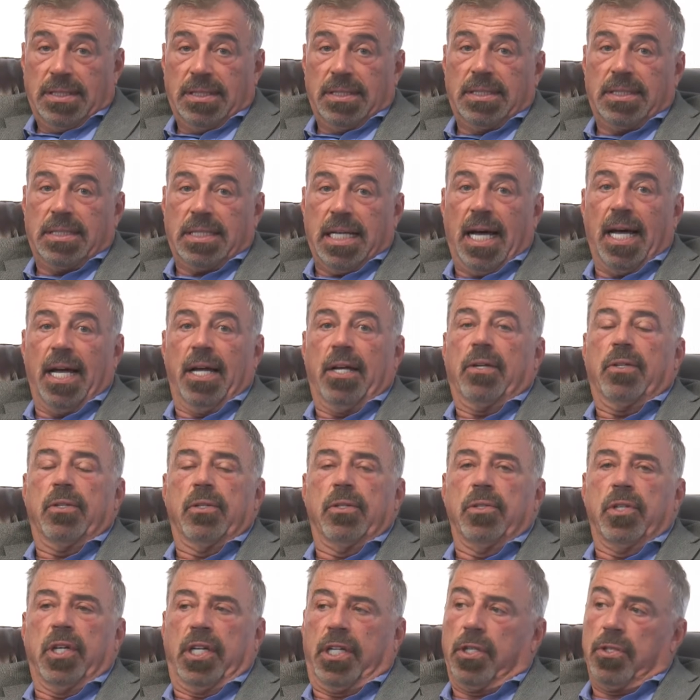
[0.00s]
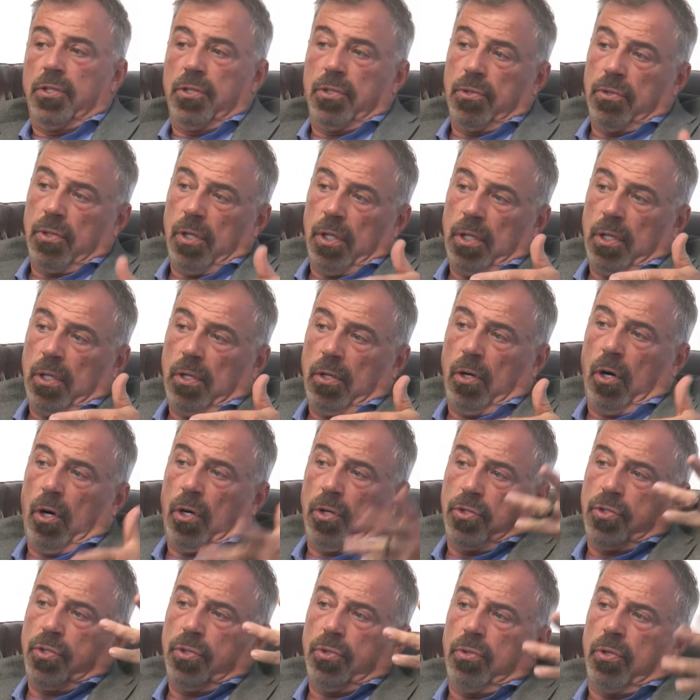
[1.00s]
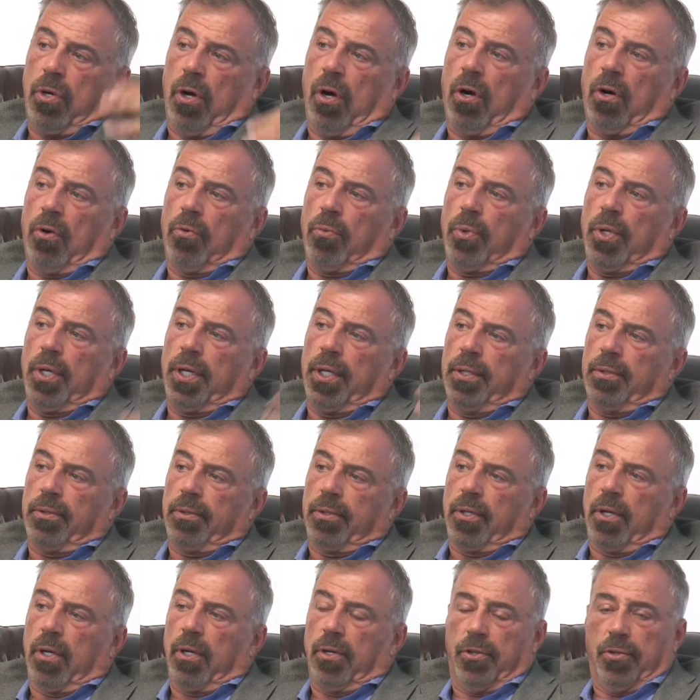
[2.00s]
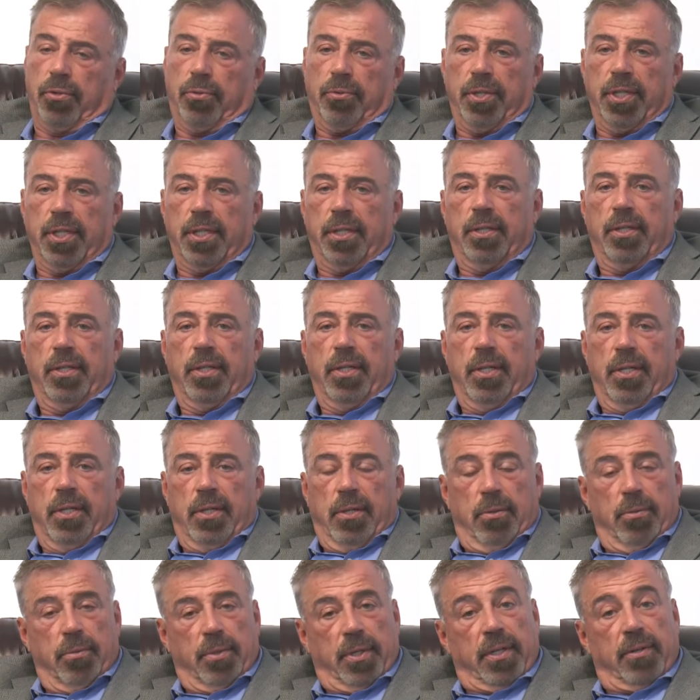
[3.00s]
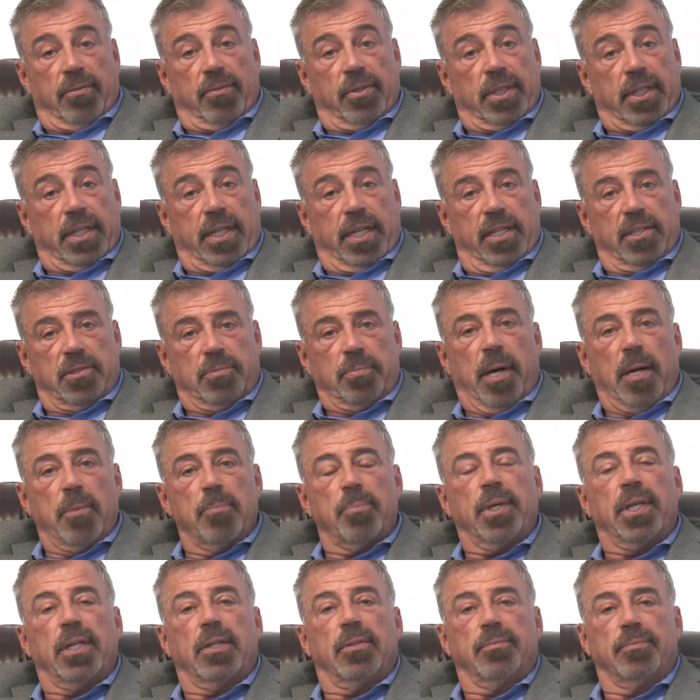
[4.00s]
That you can do on an R2, R1, or R3, whatever the case might be.